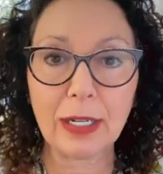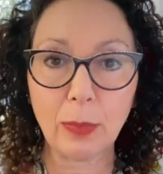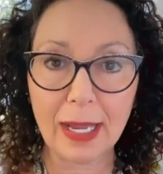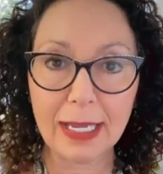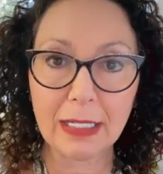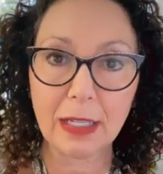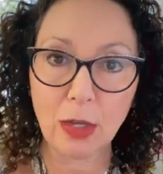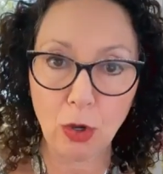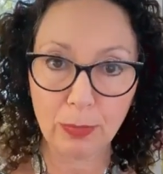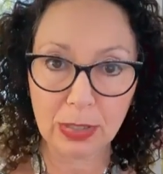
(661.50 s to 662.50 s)
right away to
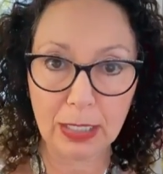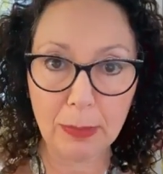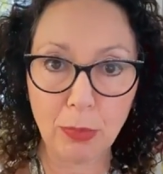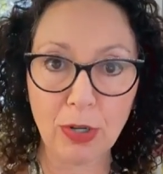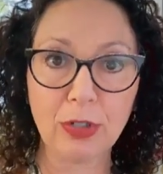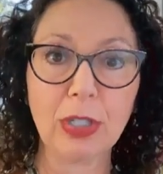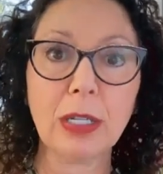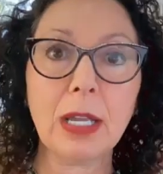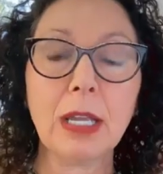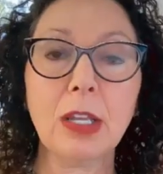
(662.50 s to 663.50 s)
the home study portion.